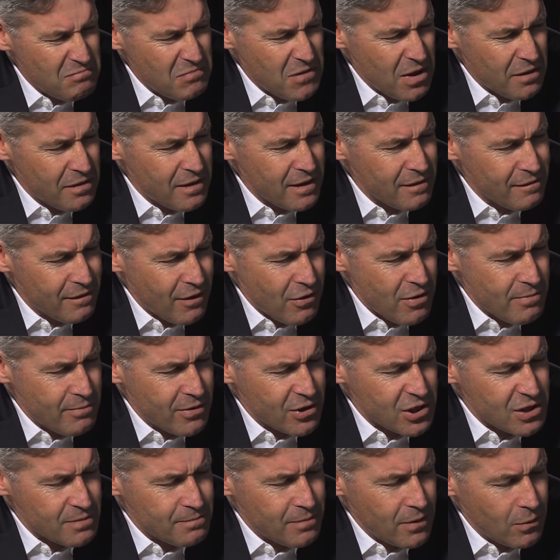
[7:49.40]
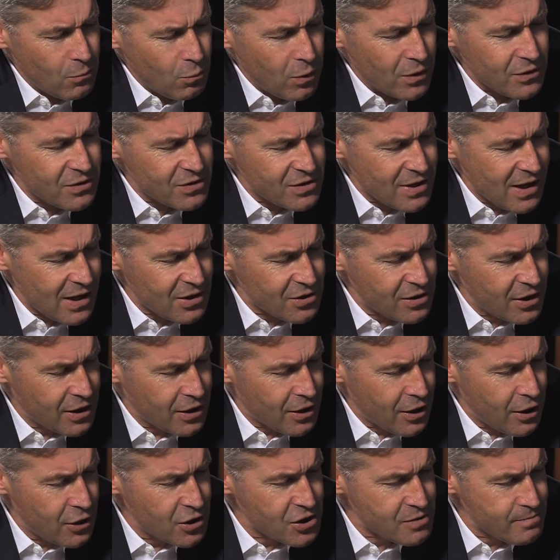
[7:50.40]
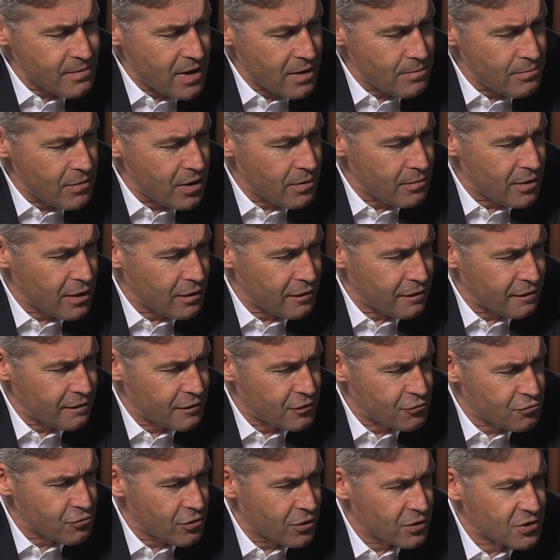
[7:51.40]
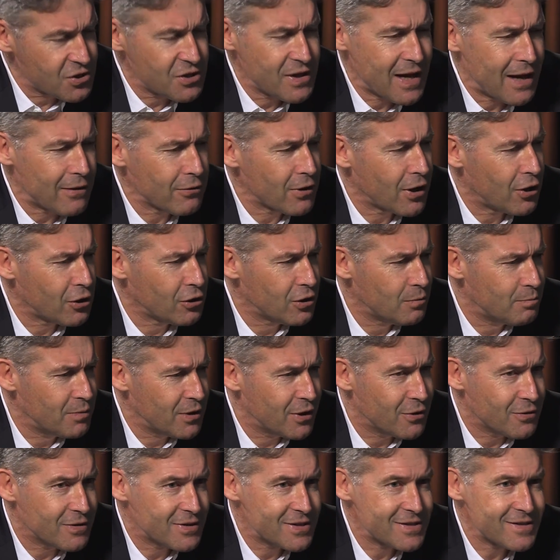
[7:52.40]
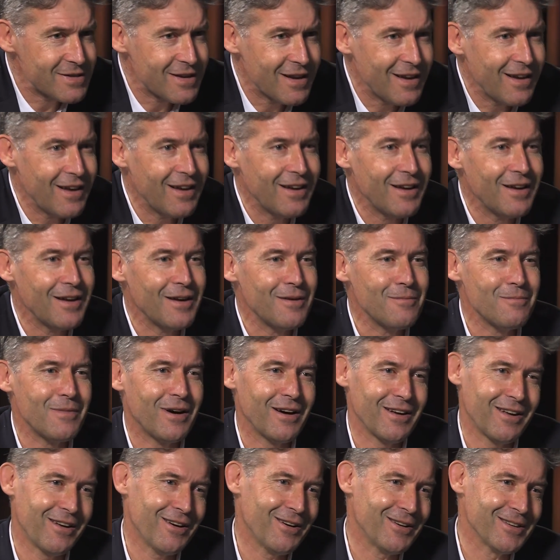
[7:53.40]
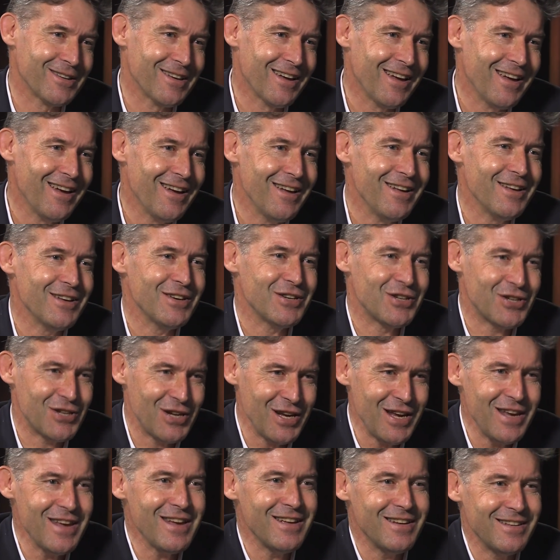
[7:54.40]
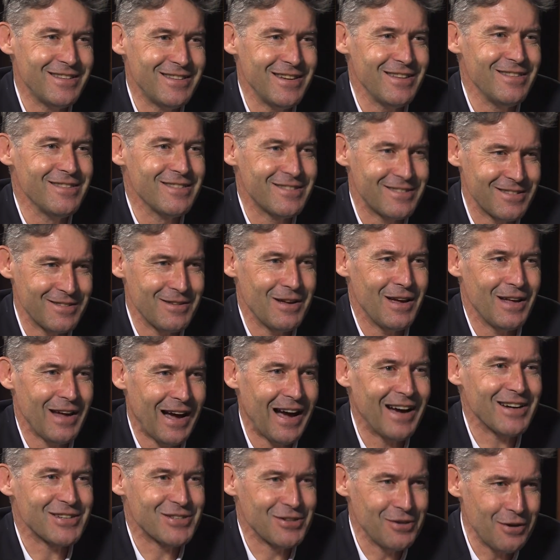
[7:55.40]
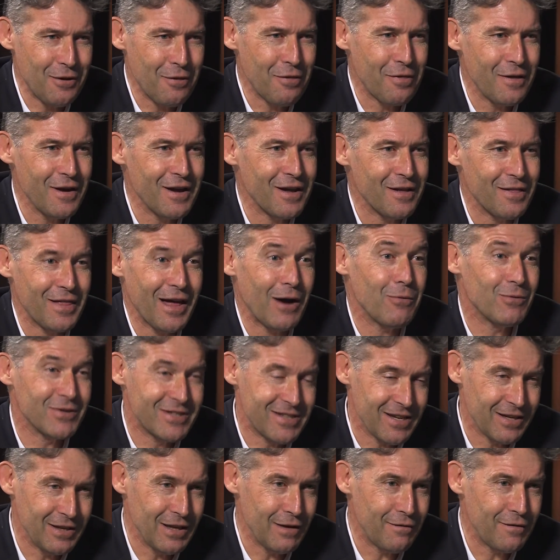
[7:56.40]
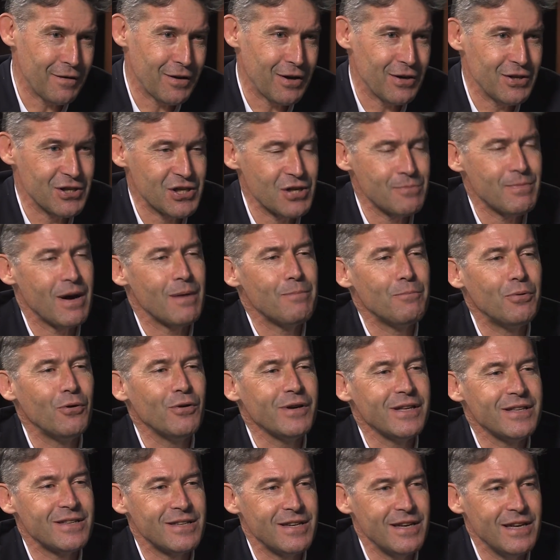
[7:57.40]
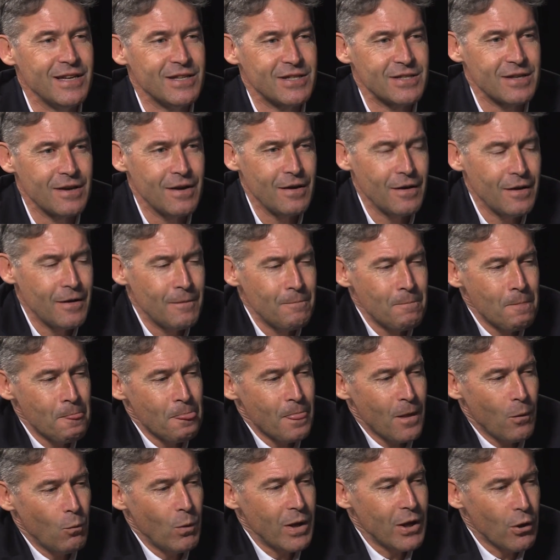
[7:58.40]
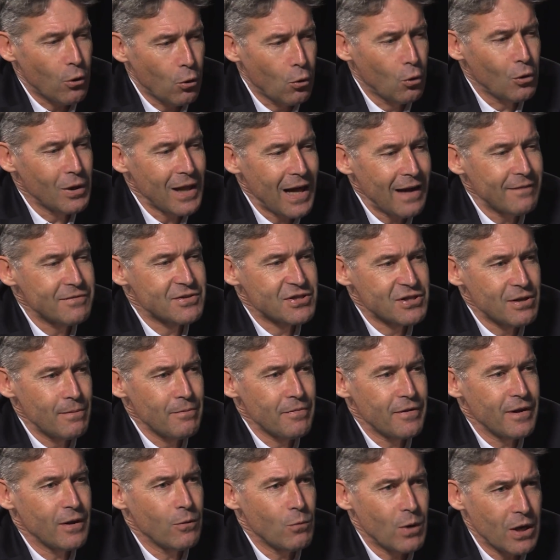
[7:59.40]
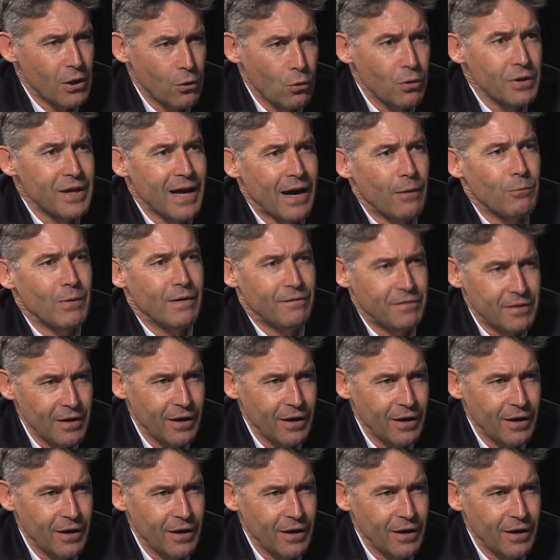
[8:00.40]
nothing very much, but once I actually coached my mum off drugs and alcohol abuse. My God, she didn't actually think that was significant. So my point is, we all have something we're good at, we've